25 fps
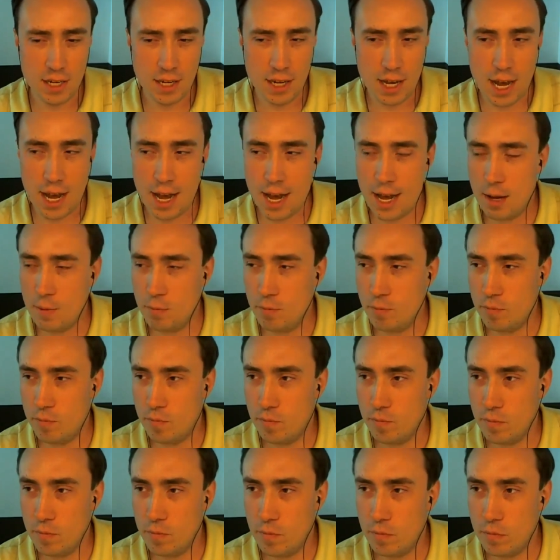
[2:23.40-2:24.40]
Um,
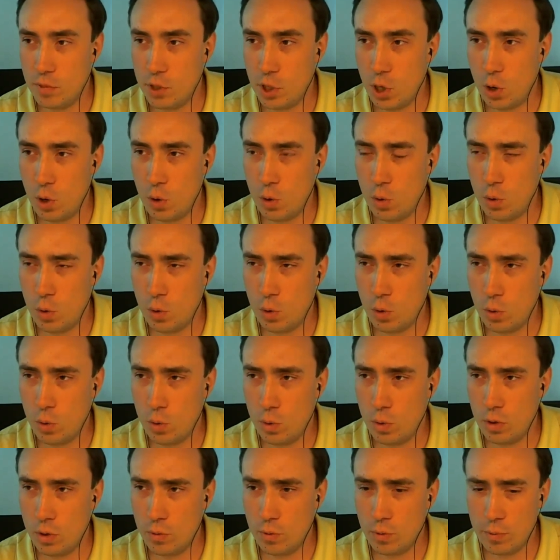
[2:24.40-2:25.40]

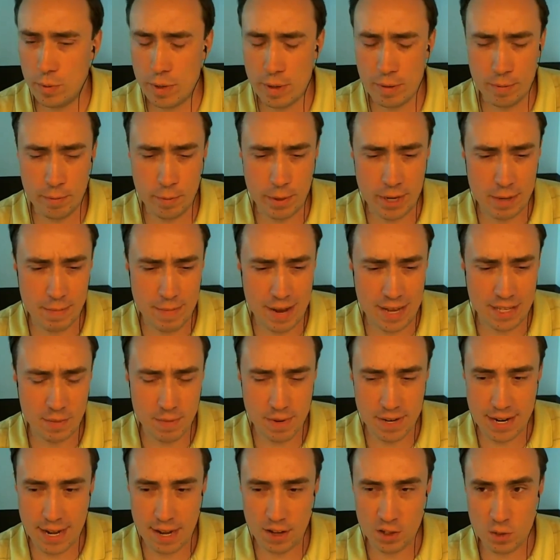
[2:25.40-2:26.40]
so we, we made
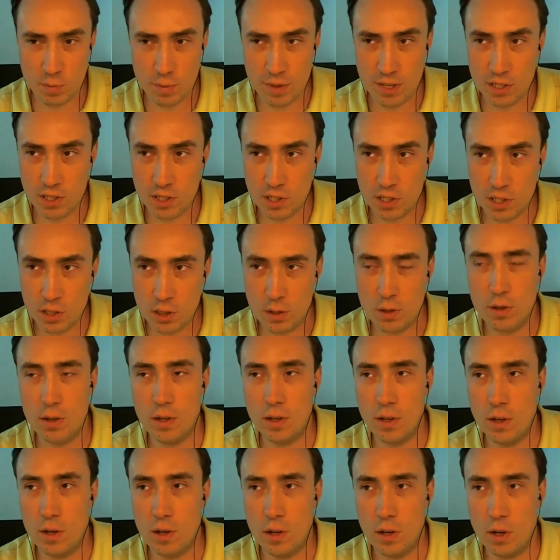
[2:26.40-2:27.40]
some announcements
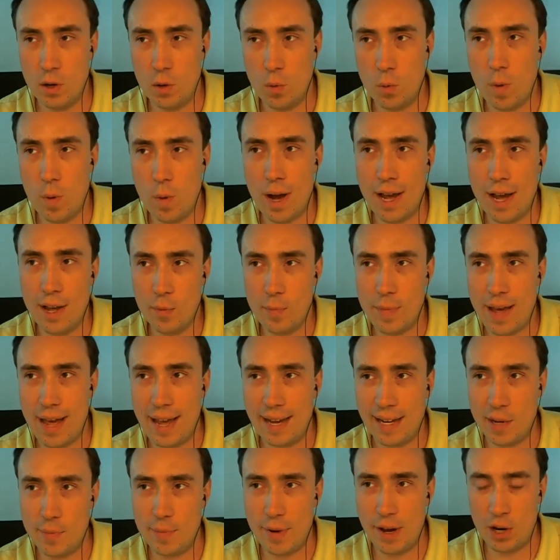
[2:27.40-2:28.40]
a while
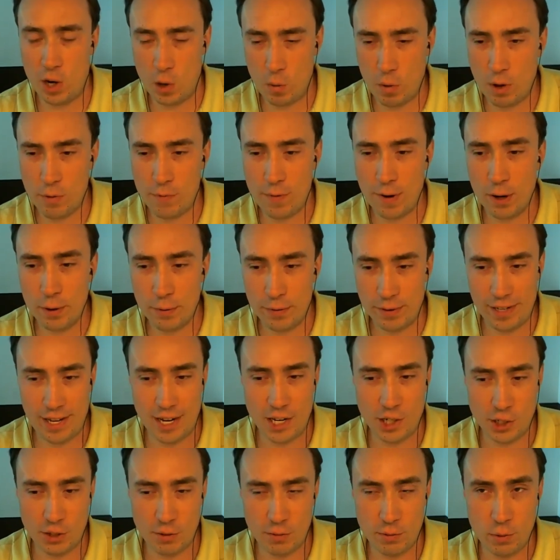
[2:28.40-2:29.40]
back about OAuth
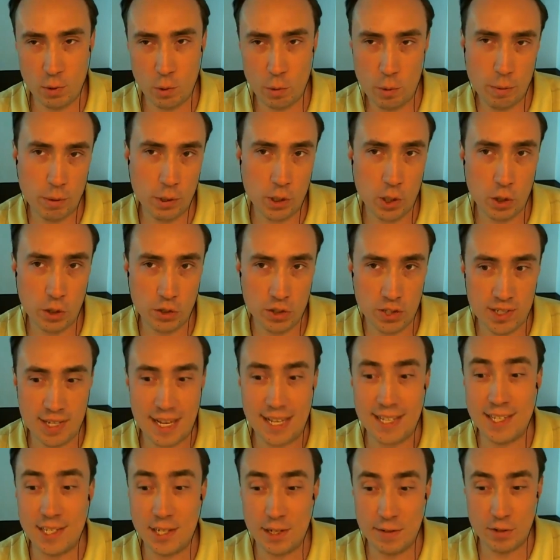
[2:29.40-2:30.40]
verification for what were called
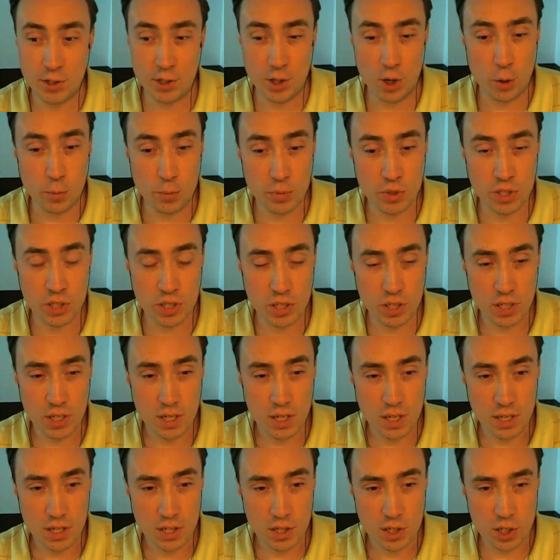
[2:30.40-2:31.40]
sensitive scopes.
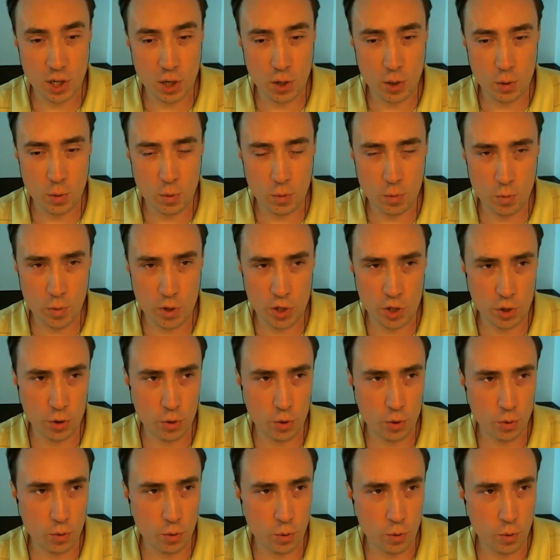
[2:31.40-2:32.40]
So when
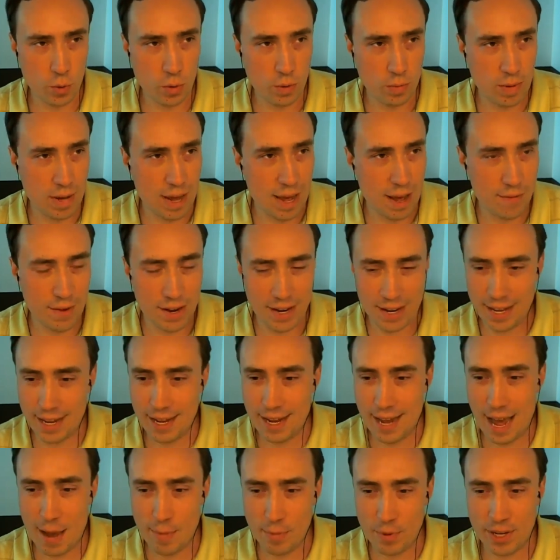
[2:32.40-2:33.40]
you have
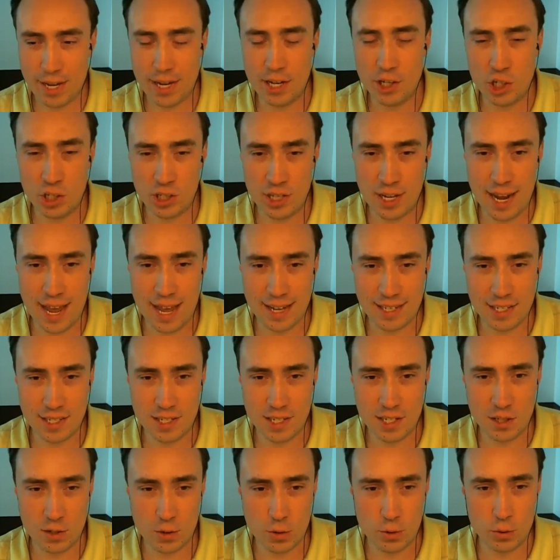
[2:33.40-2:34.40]
any application that
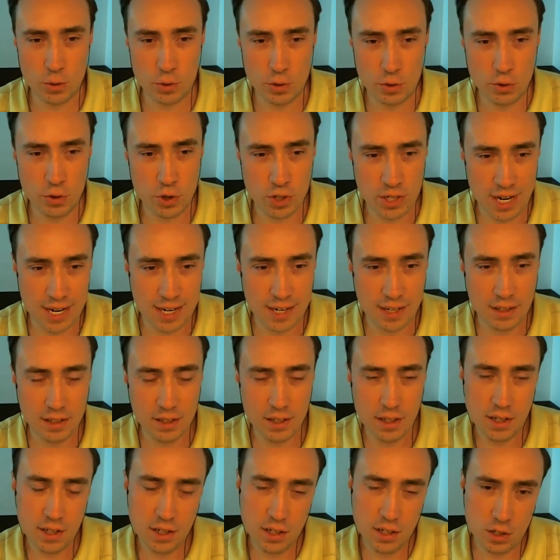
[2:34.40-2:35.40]
accesses Google user data,
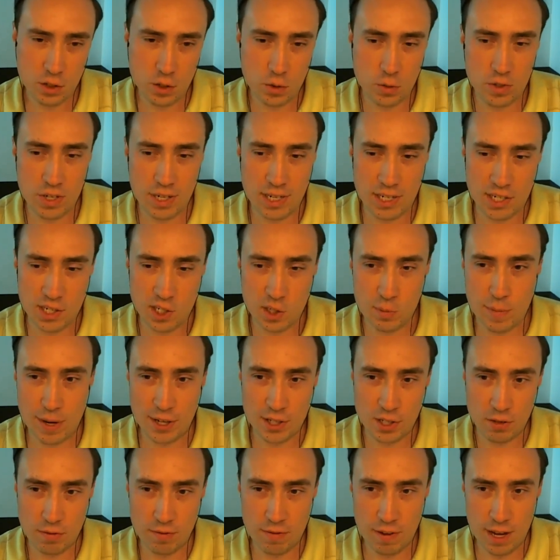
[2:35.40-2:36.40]
you need to
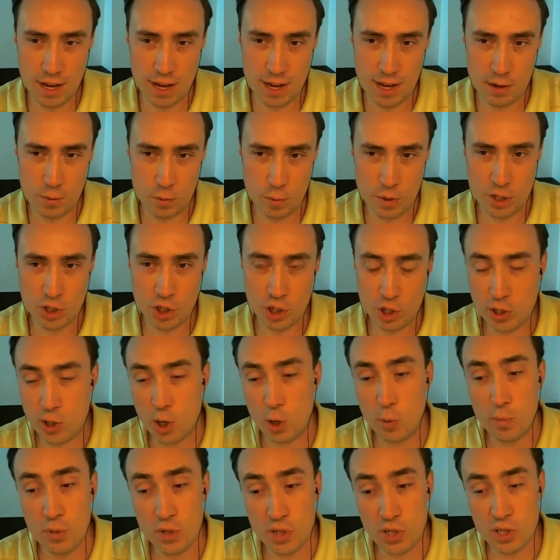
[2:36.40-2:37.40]
specify which
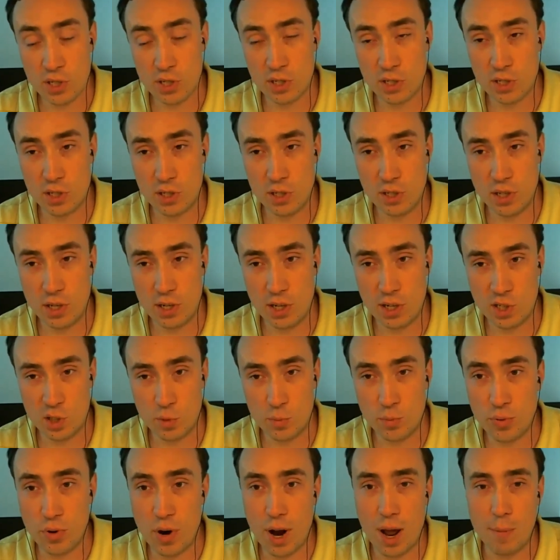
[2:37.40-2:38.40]
scopes the,
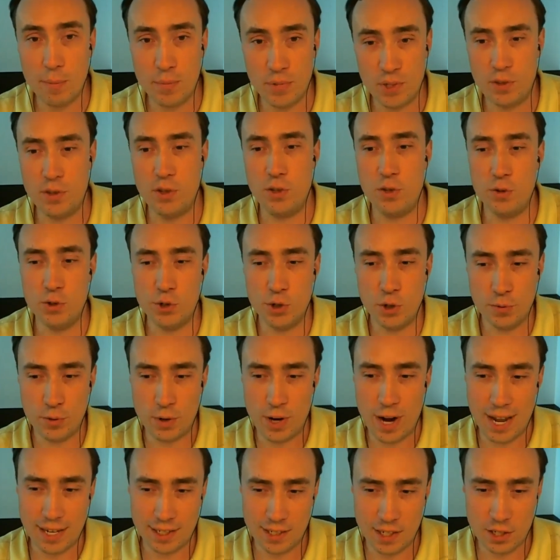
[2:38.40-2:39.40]
to prompt the user
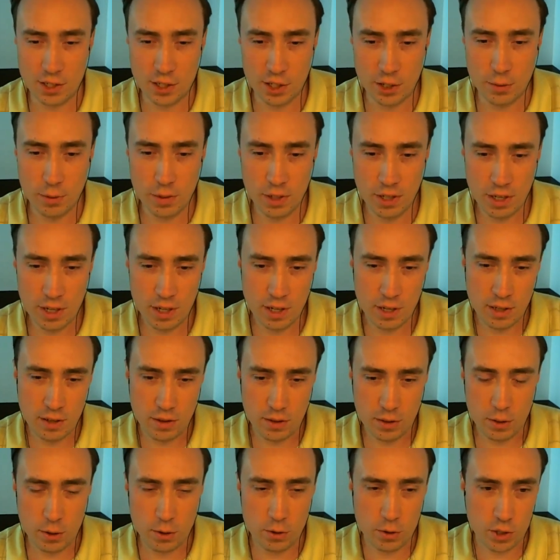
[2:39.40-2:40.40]
for access to.
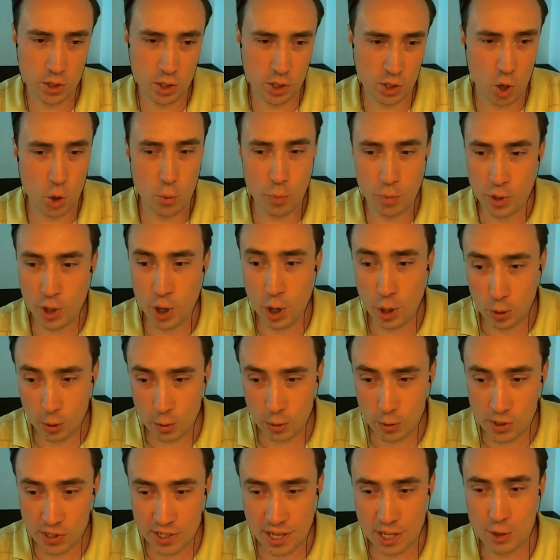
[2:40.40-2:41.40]
Those scope
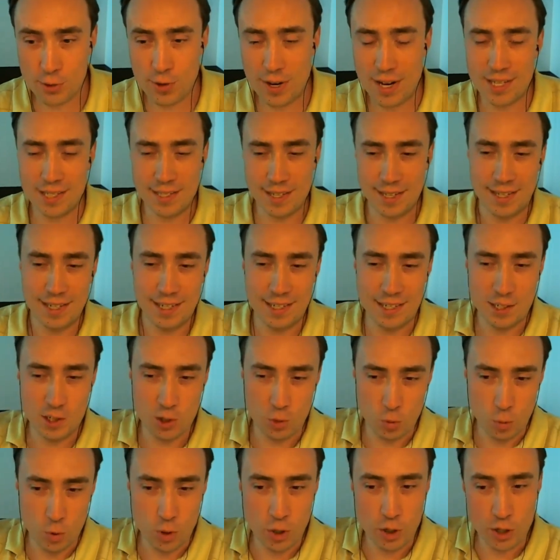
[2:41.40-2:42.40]
codes get translated
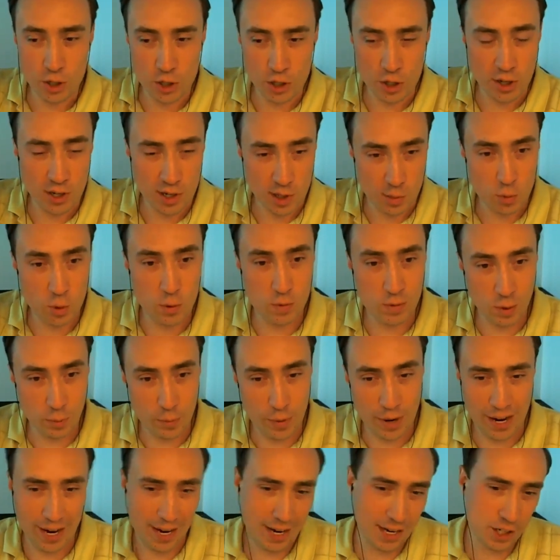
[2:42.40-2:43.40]
into words on an
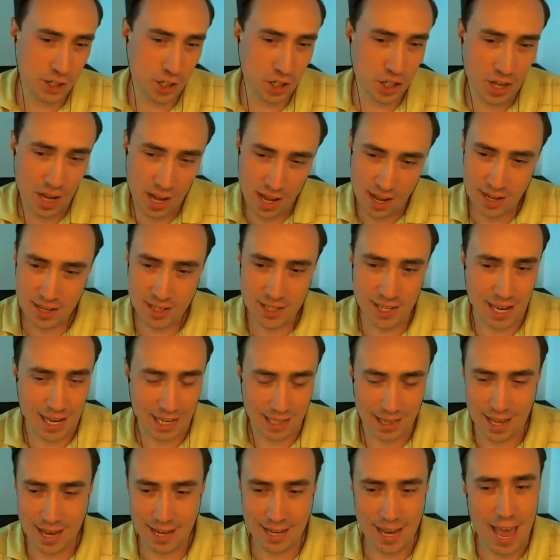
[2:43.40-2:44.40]
approval page
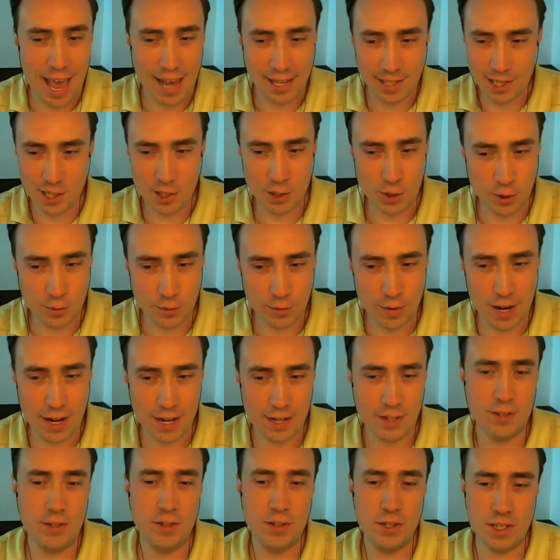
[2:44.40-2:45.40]
saying like access your
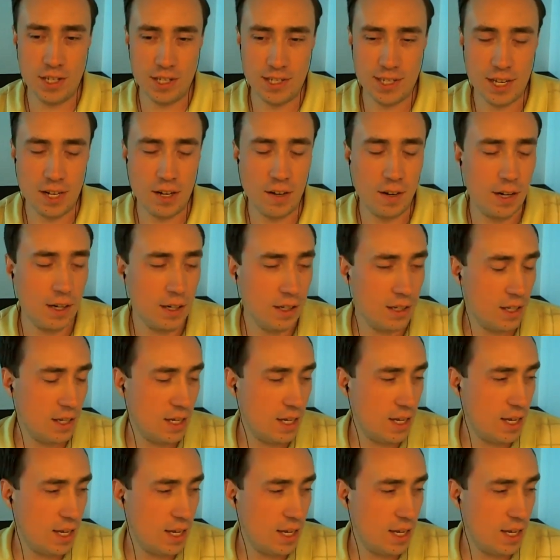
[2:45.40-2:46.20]
files, et cetera.